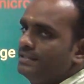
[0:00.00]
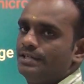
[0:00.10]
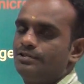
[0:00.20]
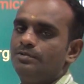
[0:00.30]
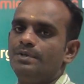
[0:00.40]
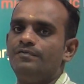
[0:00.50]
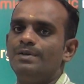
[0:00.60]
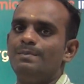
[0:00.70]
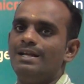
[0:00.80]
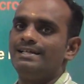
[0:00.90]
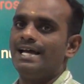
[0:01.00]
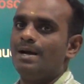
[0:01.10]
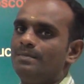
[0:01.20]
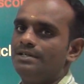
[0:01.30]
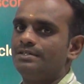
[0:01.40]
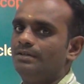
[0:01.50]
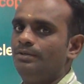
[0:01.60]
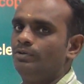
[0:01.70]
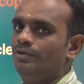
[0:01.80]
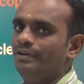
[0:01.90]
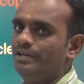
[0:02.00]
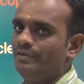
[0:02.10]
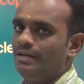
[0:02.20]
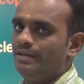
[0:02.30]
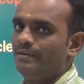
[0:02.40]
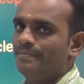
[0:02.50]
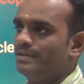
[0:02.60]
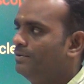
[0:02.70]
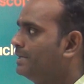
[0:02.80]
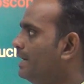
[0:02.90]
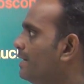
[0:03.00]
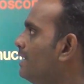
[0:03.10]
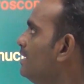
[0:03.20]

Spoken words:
is said to be female gamete, you know very well. Okay.